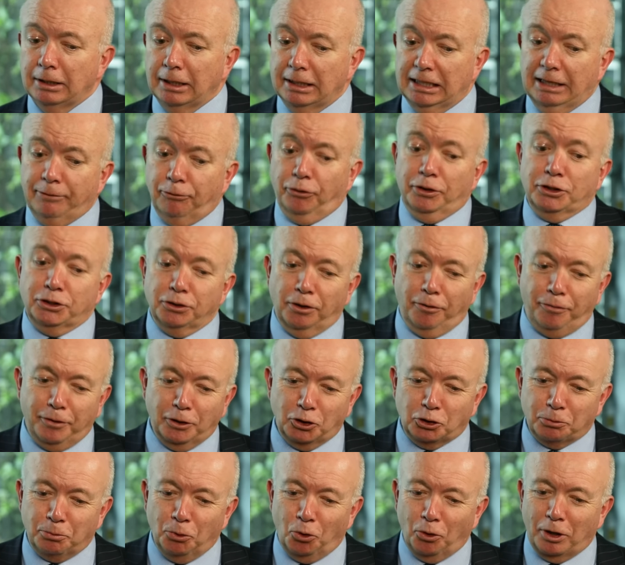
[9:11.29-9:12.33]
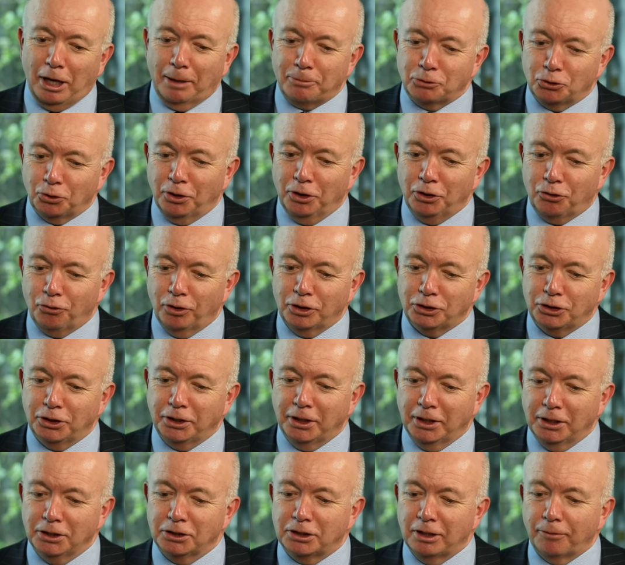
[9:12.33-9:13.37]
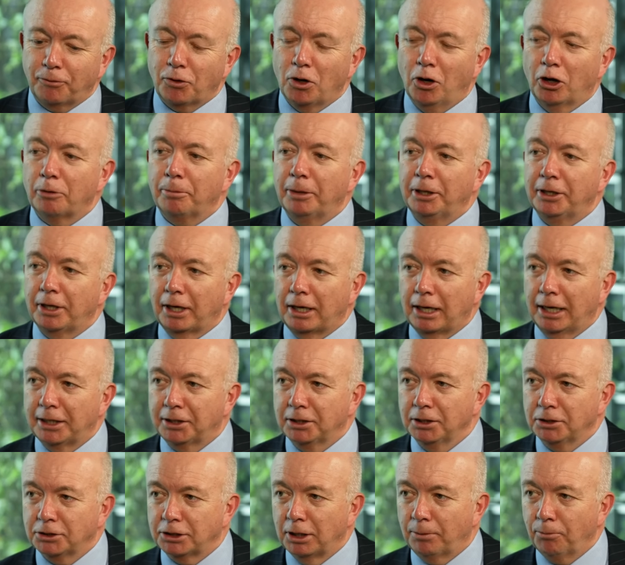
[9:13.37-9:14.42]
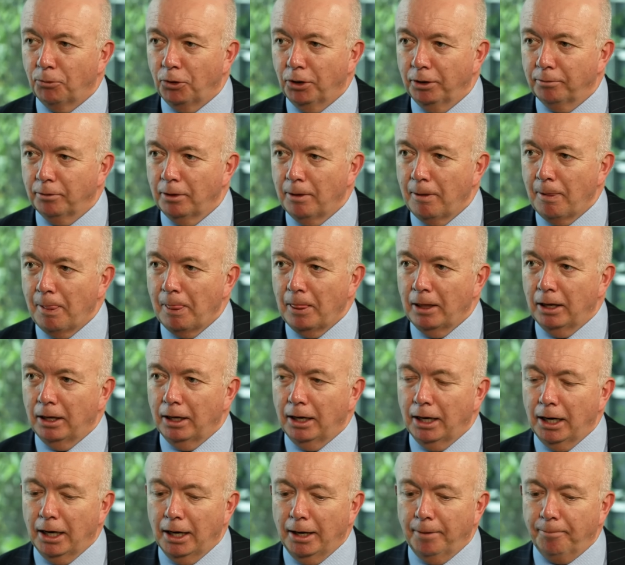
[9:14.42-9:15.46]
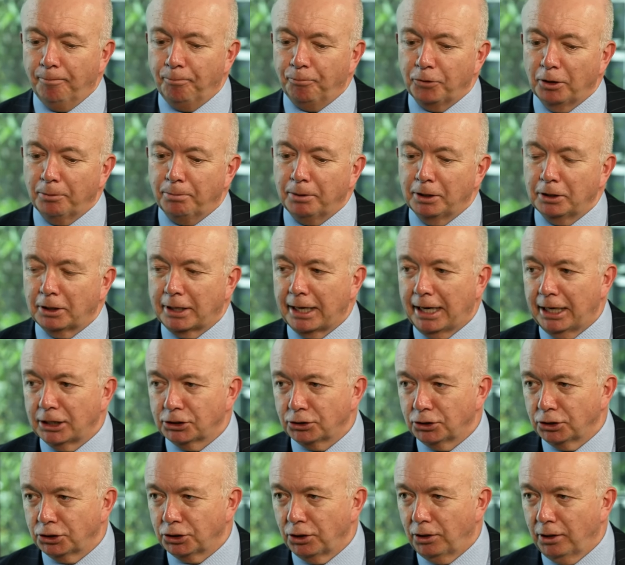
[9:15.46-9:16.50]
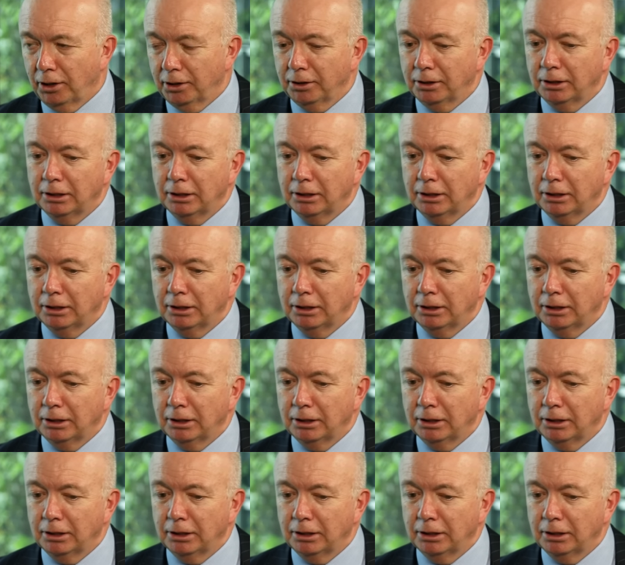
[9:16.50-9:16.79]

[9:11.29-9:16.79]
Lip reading: Another reason I think small caps look interesting is they've kind of been neglected somewhat. They've been cast aside.